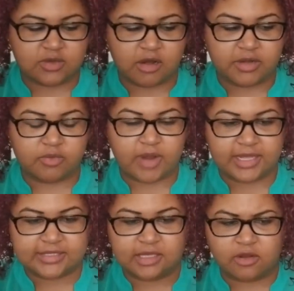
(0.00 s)
you're already
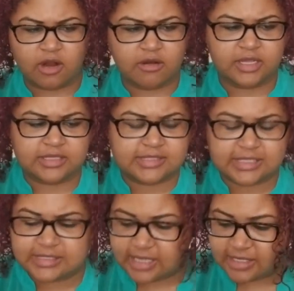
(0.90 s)
rising, you're already in
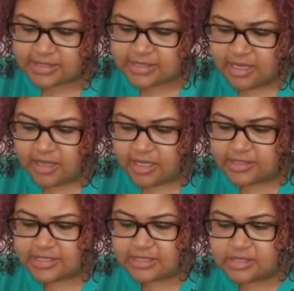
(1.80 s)
success,
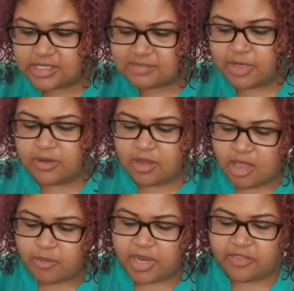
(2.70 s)
in success mode.
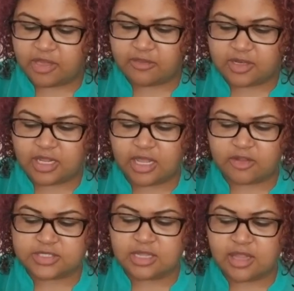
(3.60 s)
But at the end of the day,
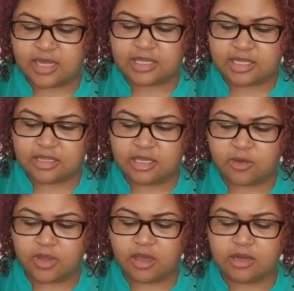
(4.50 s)
there's a lot of healing
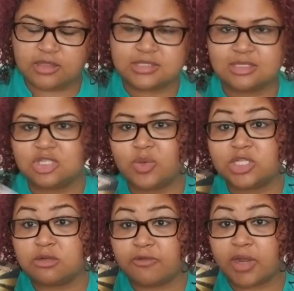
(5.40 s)
going on in this
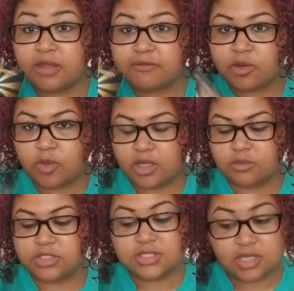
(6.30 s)
situation for everyone,
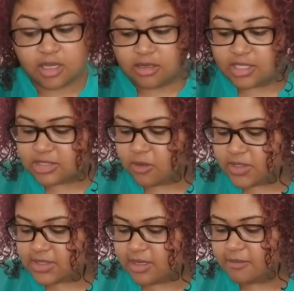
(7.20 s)
which is good. That's
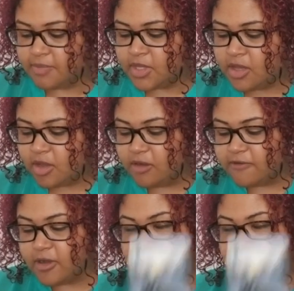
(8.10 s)
always good. Overall